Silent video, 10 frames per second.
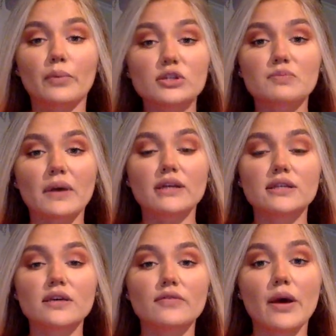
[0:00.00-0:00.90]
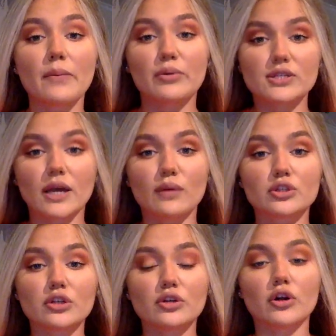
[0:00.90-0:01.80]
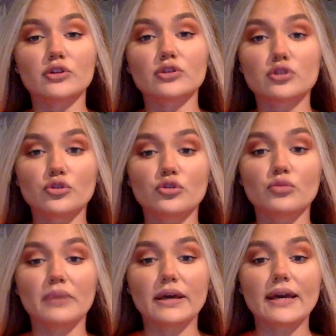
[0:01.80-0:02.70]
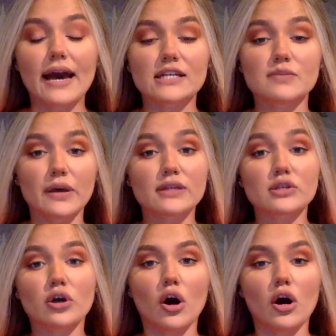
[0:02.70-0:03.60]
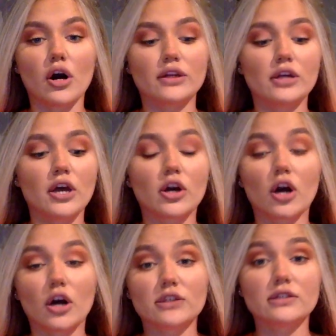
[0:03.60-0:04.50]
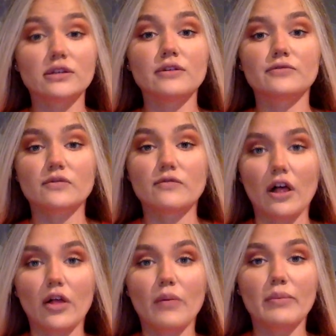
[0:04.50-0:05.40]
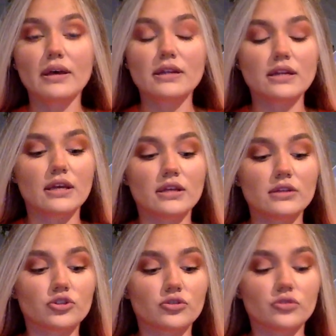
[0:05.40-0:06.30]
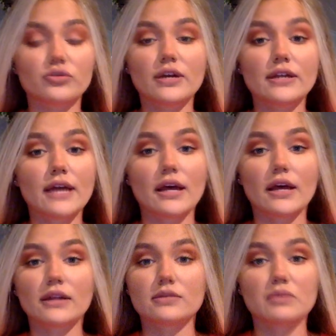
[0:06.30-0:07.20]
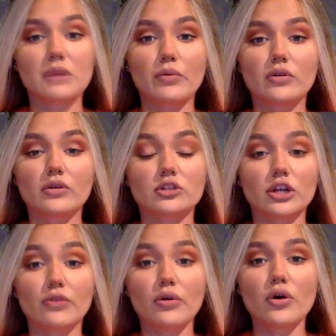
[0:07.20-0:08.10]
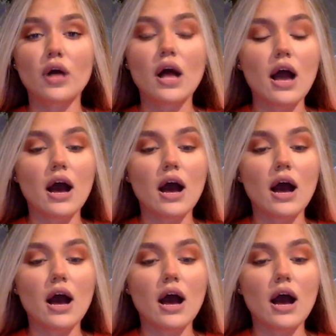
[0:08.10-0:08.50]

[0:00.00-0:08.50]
Perspective and perception are 2 big aspects on cognitive development in children and people in general.